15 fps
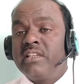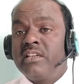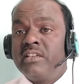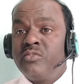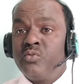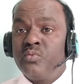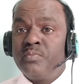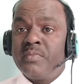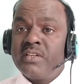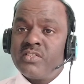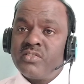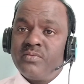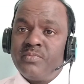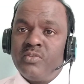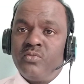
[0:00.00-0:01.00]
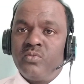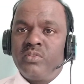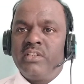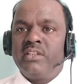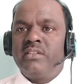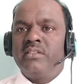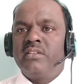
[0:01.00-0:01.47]
then you must be know
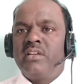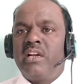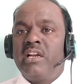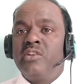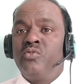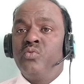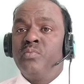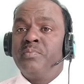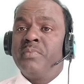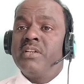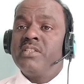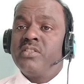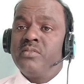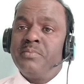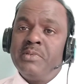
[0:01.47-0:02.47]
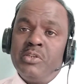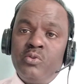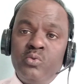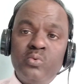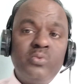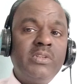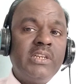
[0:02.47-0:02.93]
that and you must be
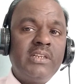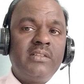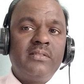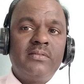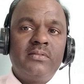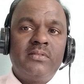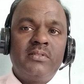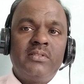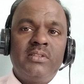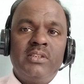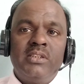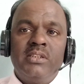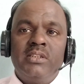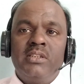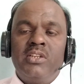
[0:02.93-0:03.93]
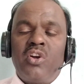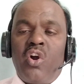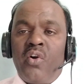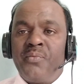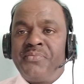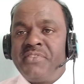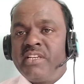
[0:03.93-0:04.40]
do that
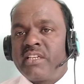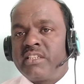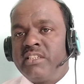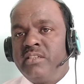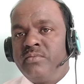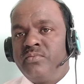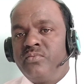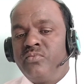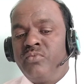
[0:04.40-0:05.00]
objective.